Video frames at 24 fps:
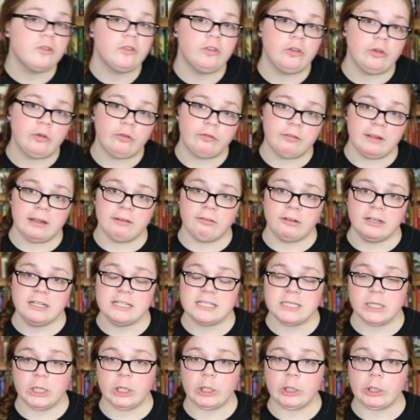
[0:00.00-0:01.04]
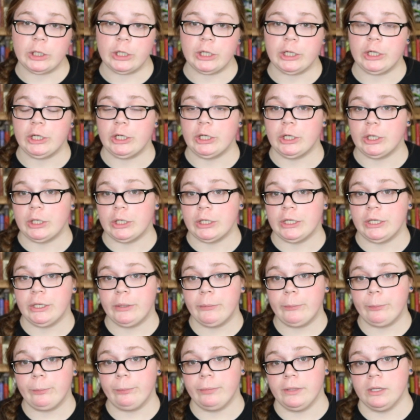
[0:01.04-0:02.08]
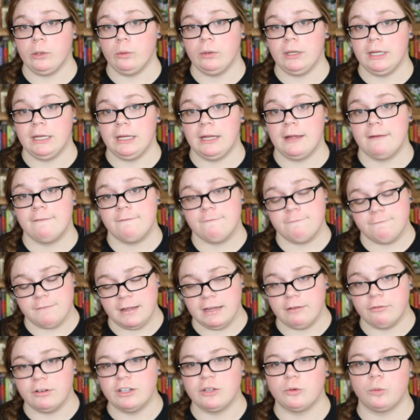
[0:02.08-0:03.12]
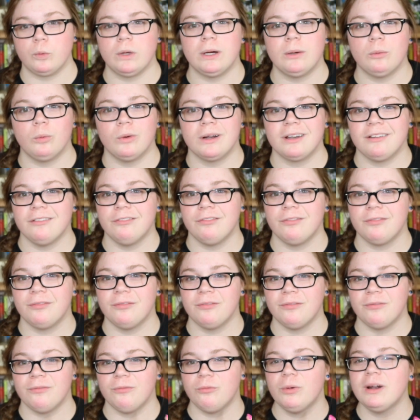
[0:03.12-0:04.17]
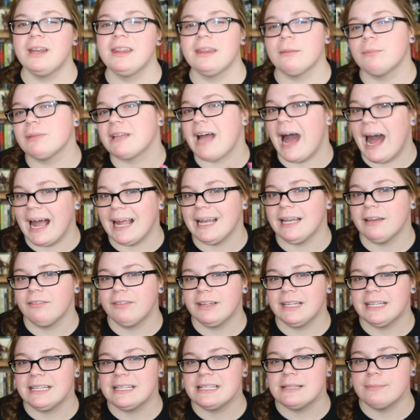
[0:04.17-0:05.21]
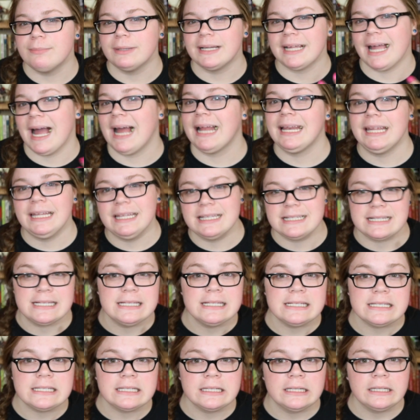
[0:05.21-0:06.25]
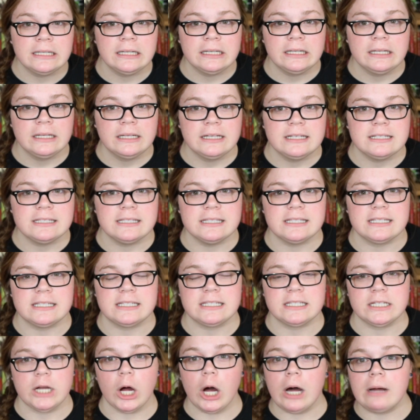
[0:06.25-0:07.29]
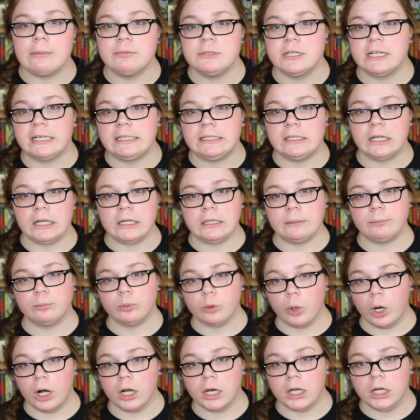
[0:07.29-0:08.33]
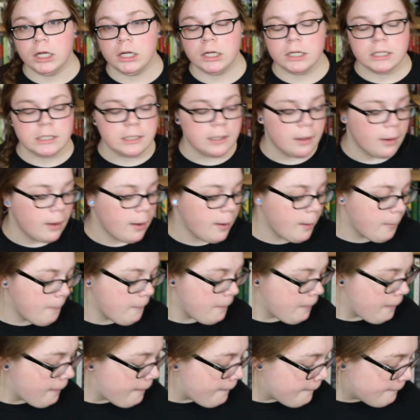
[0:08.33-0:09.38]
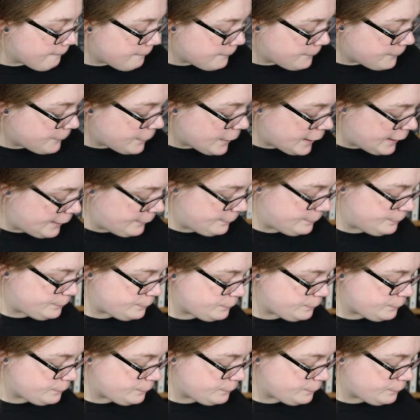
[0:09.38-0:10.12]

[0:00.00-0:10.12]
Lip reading: two favorites are non-beauty favorites. Well, one of them kind of is, but it kind of isn't, since it's an object, not a product. But